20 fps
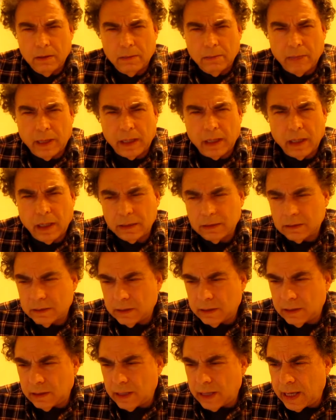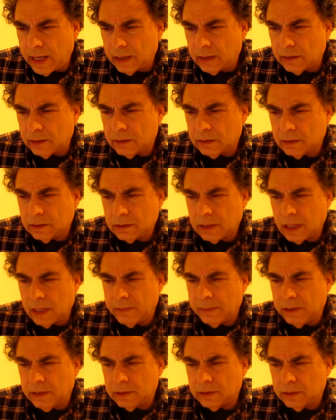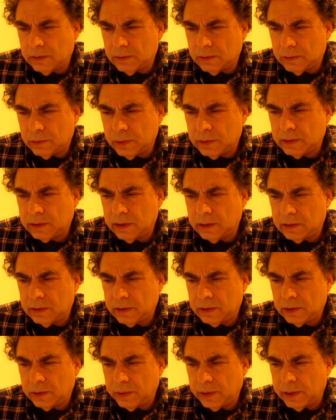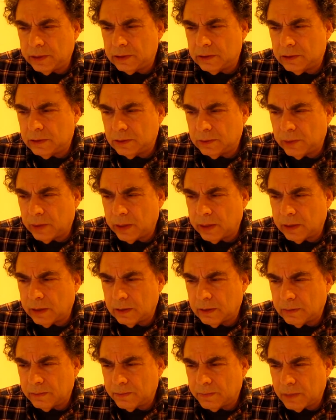My constant anger got me into risky situations where